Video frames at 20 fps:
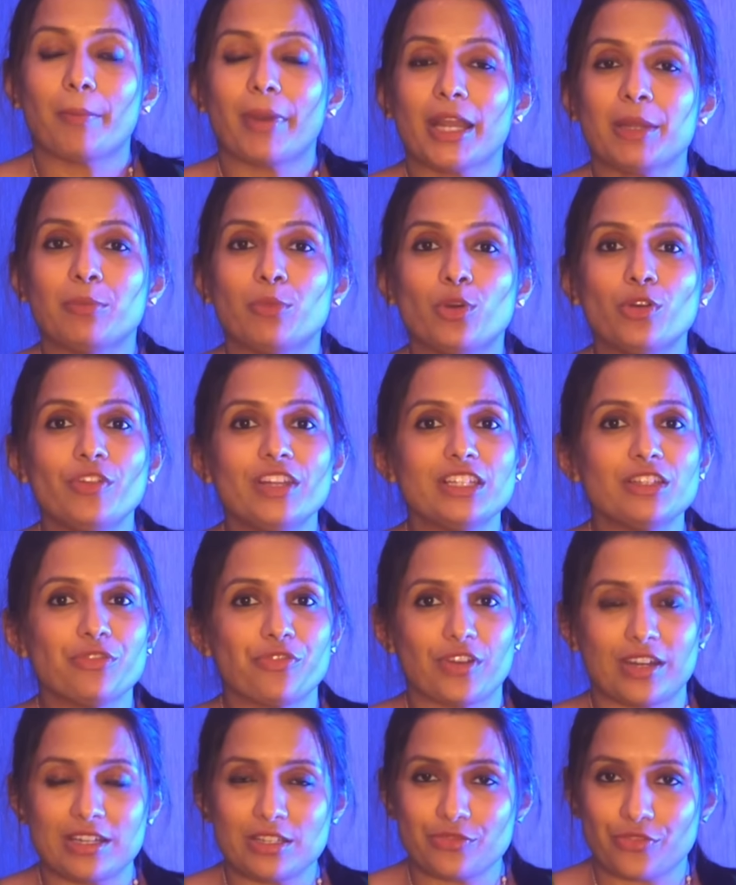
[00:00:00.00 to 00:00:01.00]
By moving the
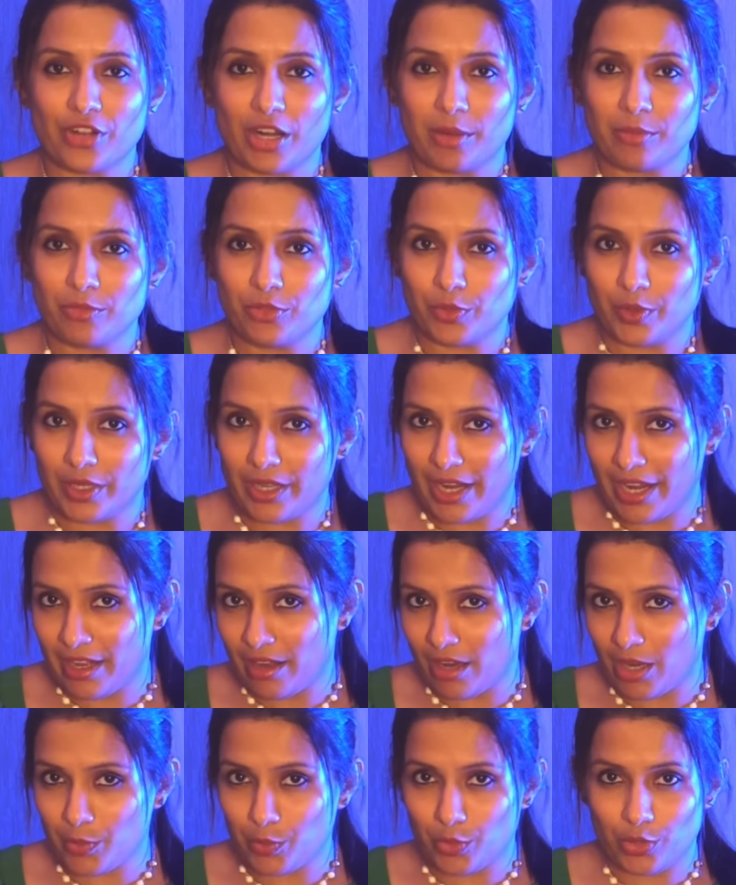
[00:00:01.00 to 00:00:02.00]
funds from your
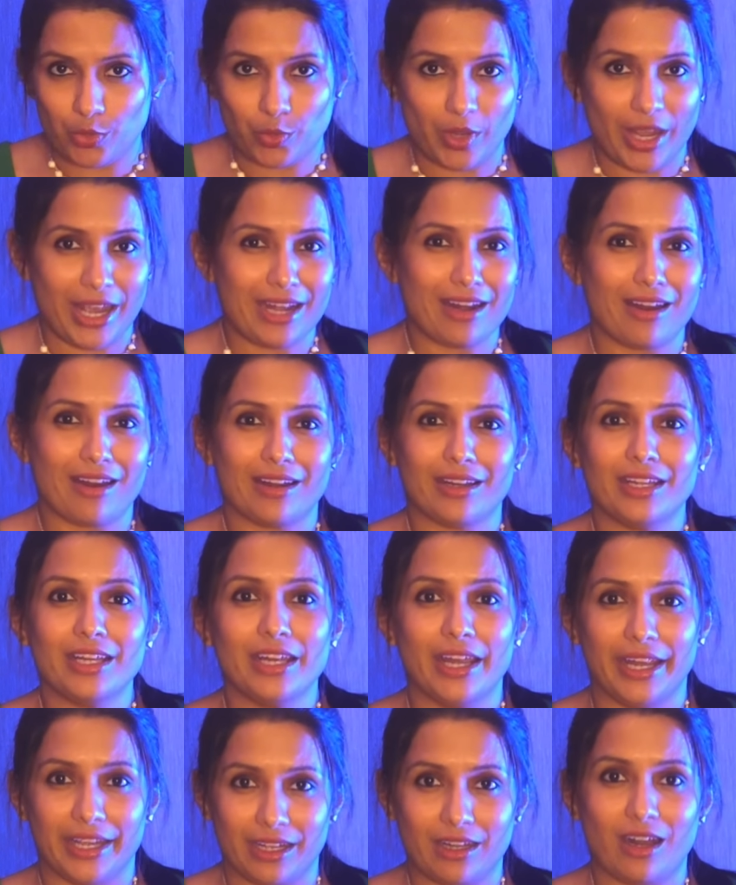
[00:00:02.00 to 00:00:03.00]
NRO to
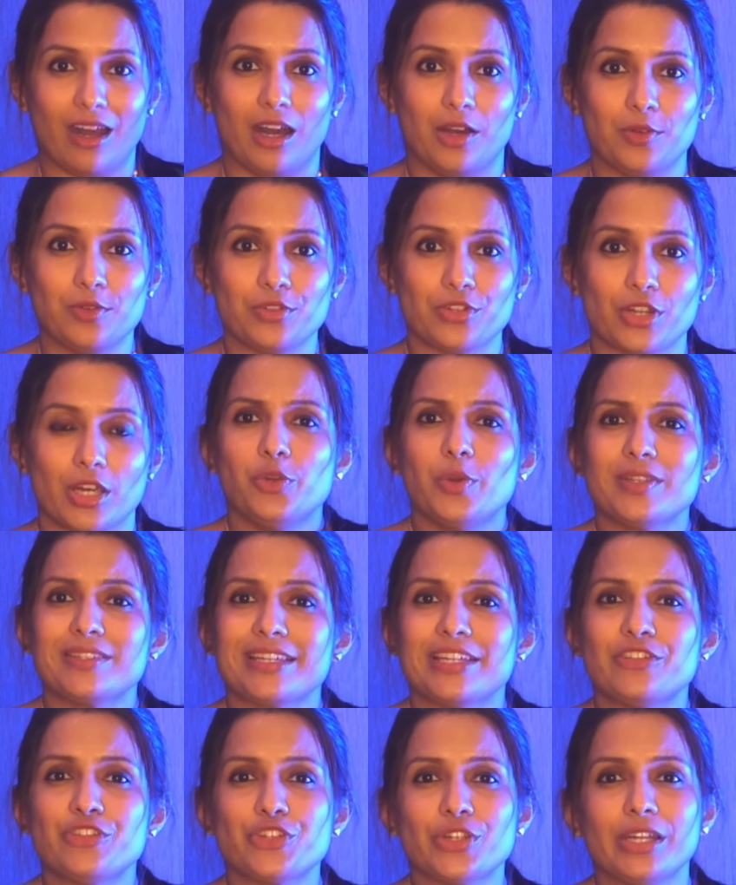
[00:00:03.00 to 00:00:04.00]
NRE account, you
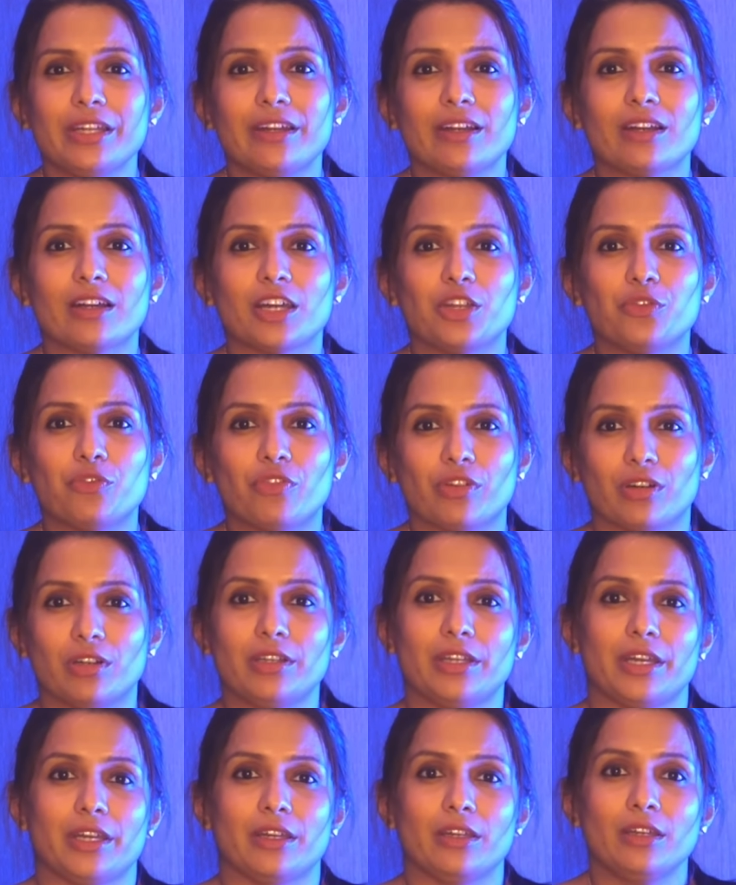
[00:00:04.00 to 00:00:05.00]
essentially are
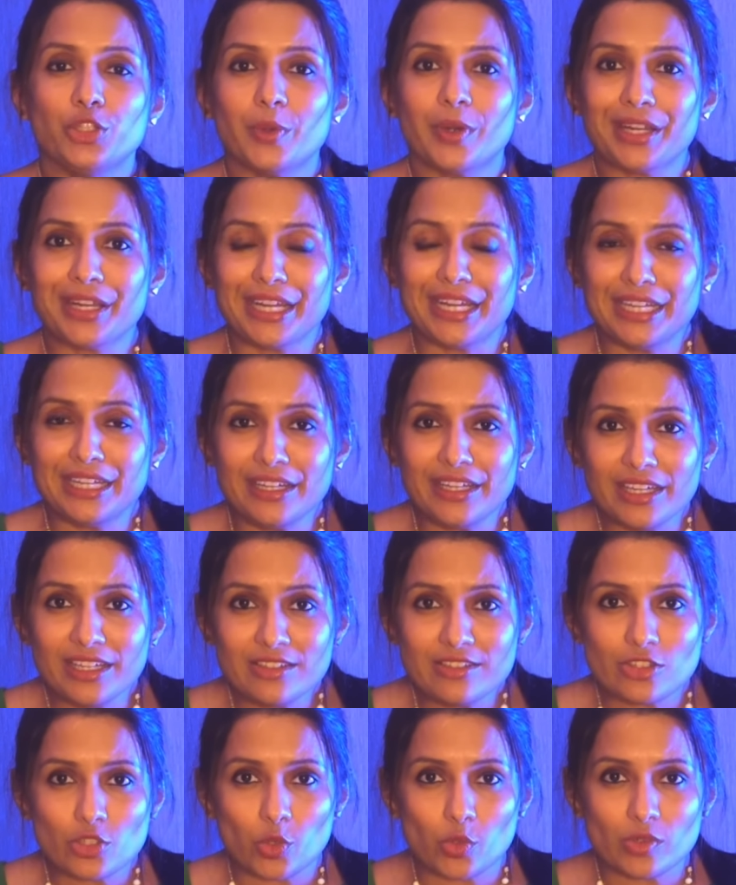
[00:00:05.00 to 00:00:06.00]
converting your Indian
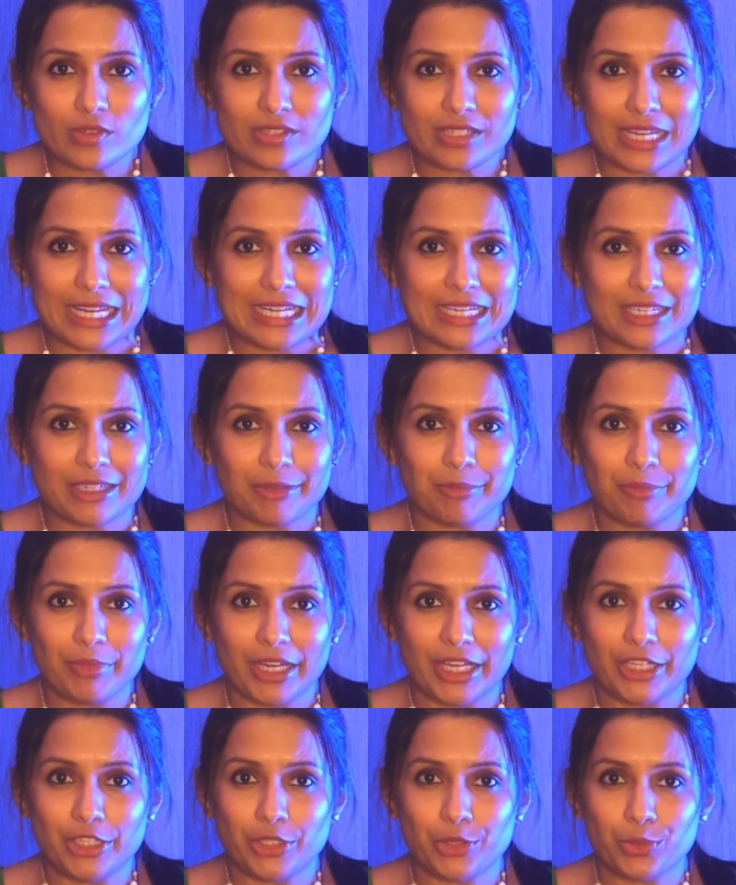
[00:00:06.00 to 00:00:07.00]
sourced income
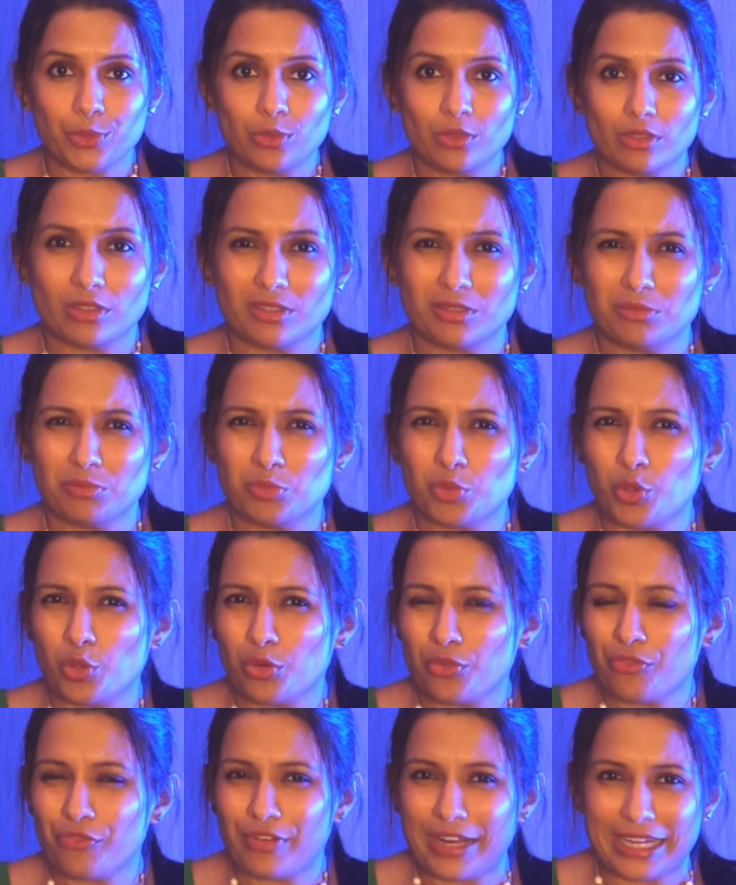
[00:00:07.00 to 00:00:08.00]
into a more
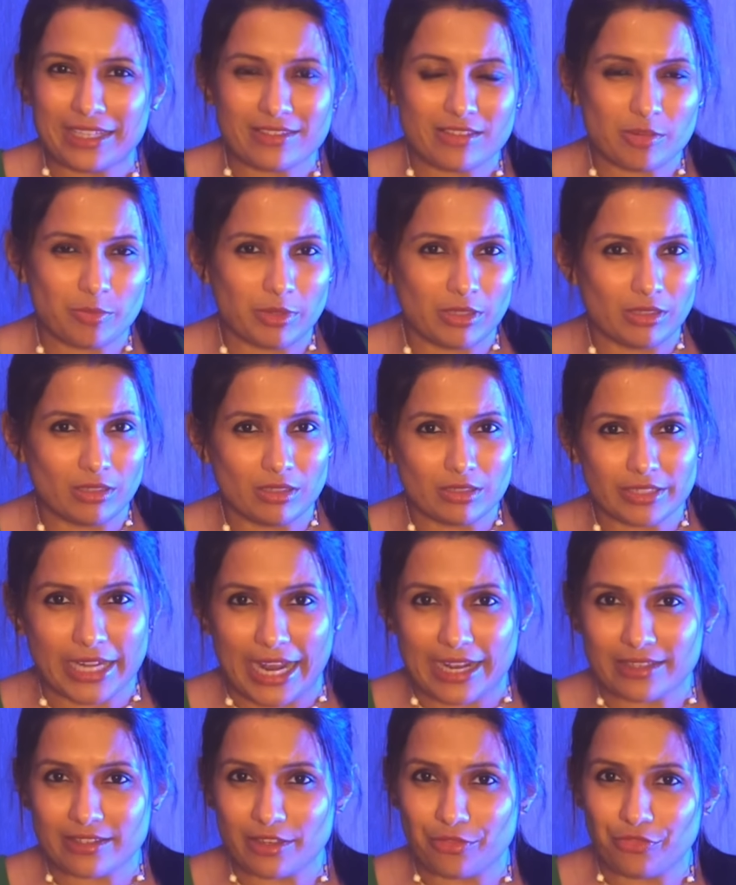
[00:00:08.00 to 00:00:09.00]
flexible,
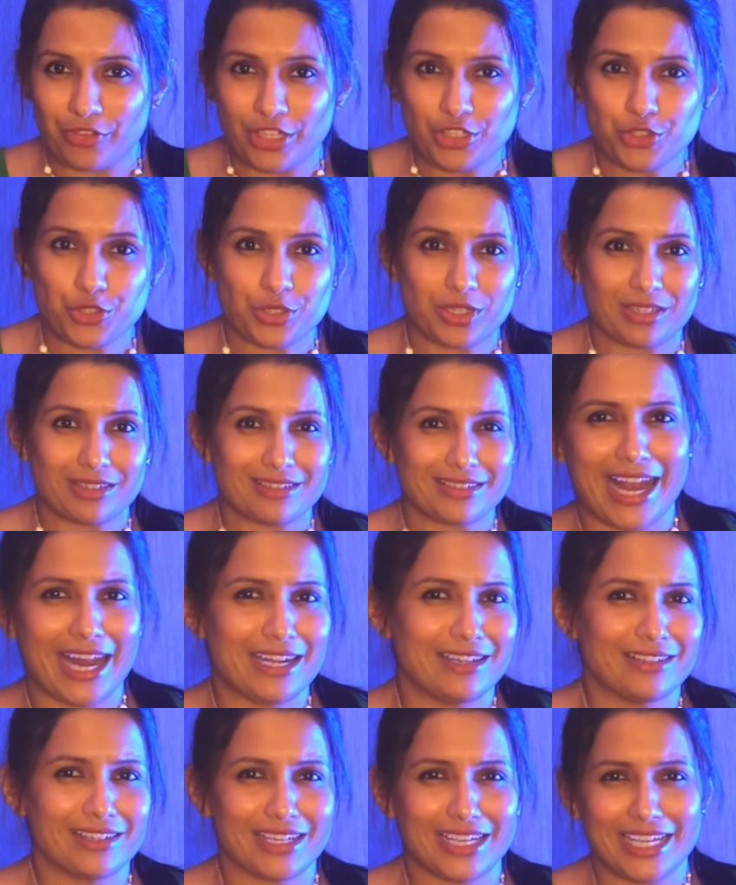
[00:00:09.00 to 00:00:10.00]
tax efficient,
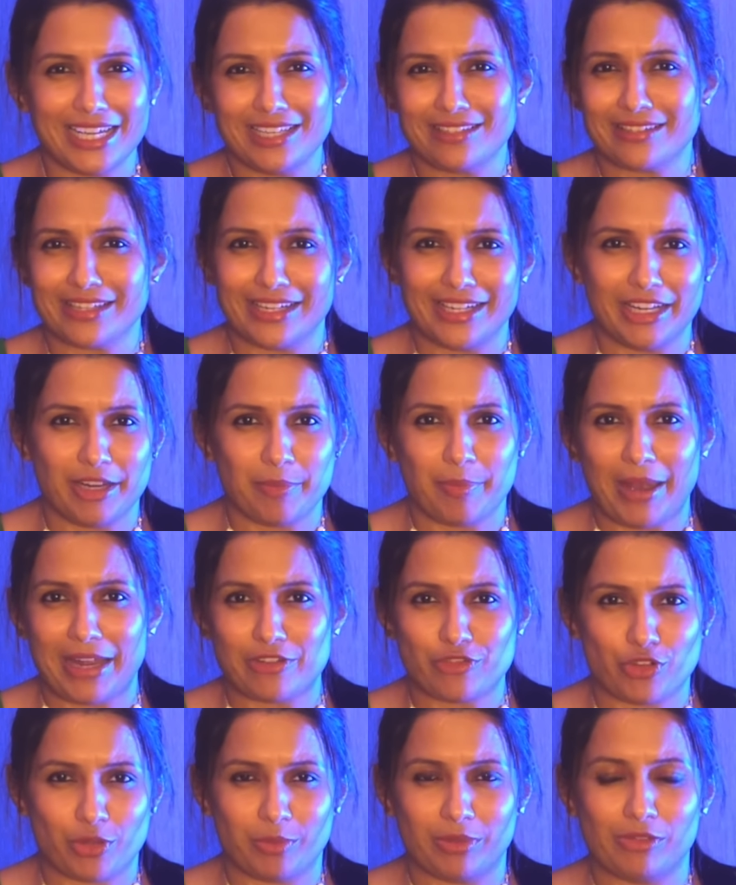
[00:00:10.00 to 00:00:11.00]
and easily
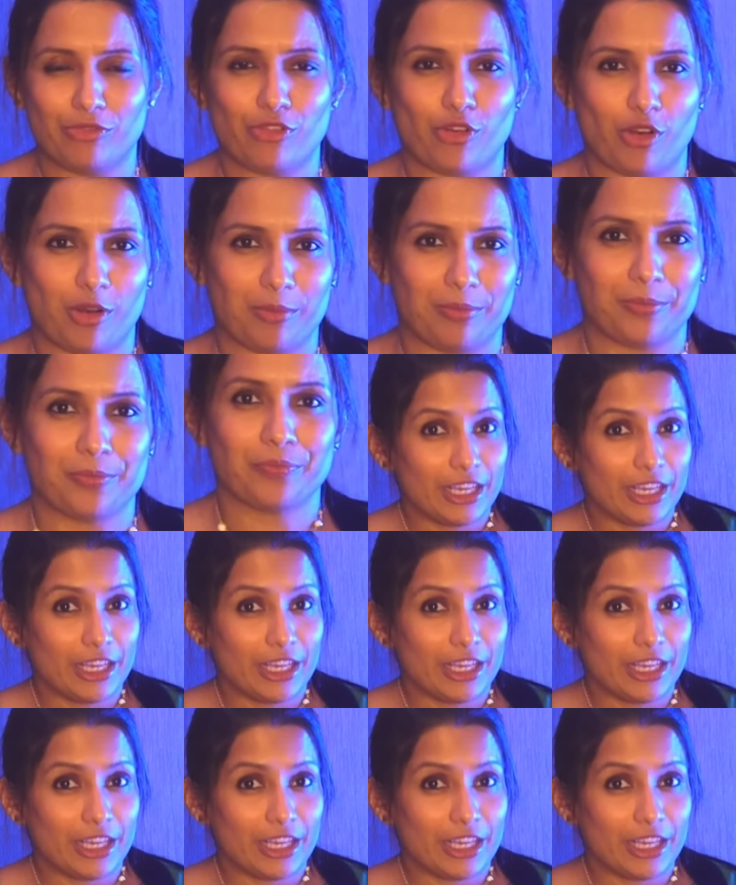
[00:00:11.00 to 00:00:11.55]
repatriable form.